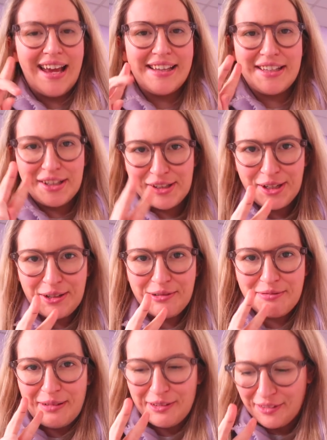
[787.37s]
And then two
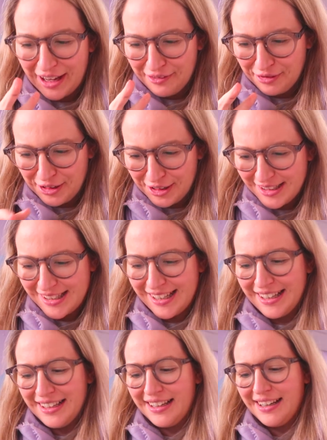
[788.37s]
of my favourites.
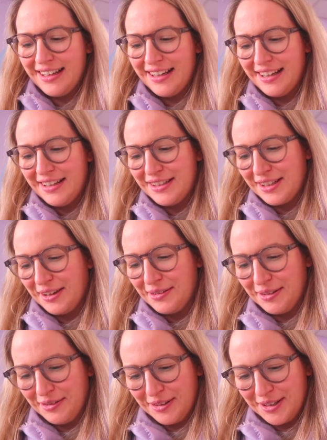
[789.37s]

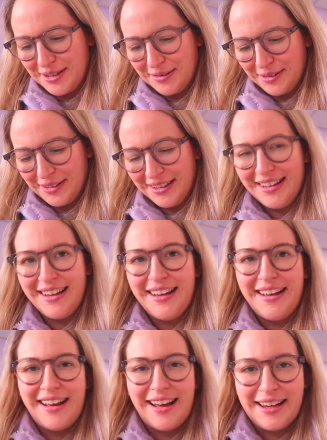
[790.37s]
So the first one,
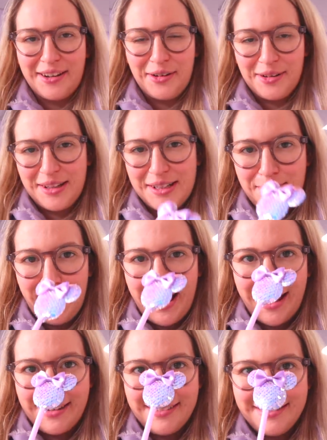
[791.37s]
I got this
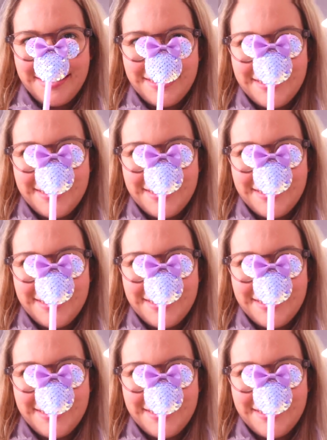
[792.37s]
pen.